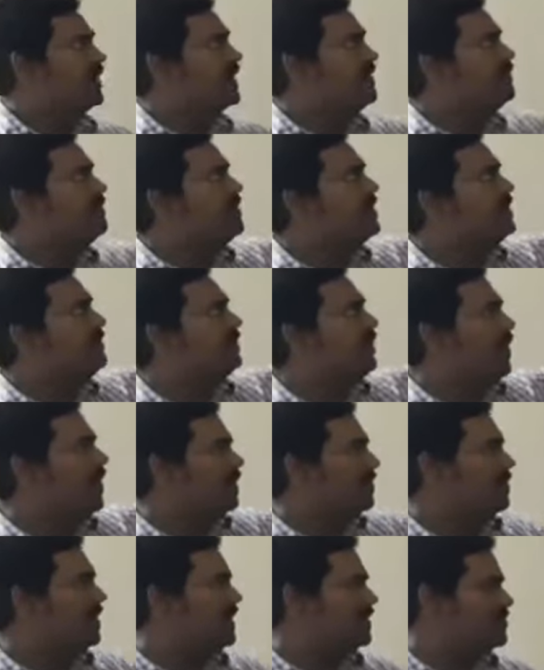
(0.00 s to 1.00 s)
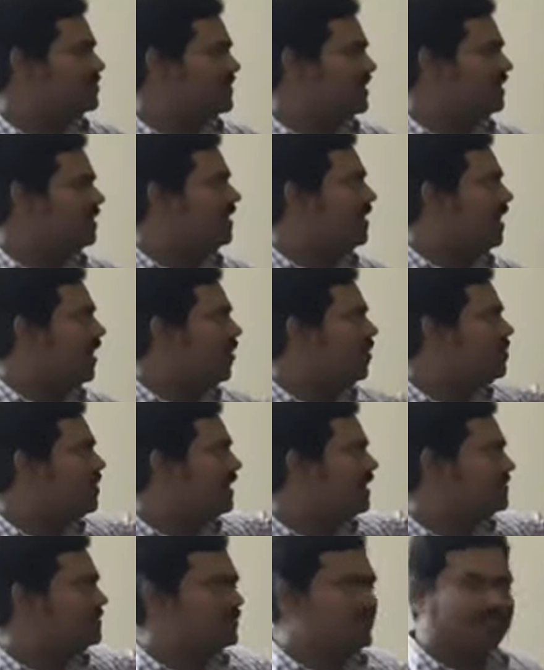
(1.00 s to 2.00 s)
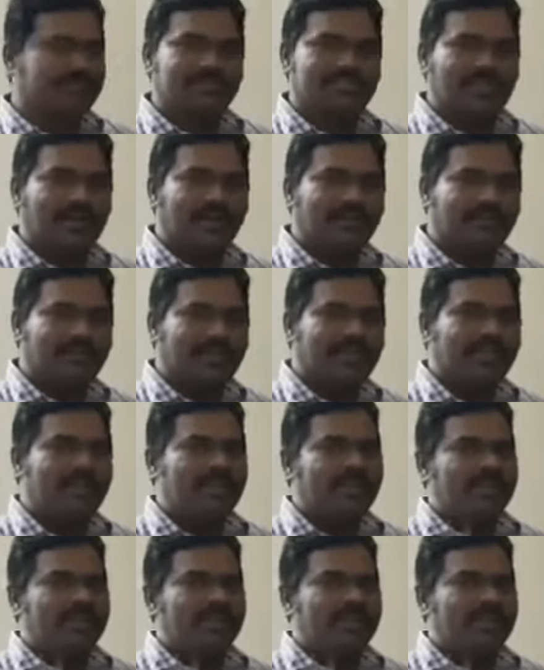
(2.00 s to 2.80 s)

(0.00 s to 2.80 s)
every formation, how many steps are there?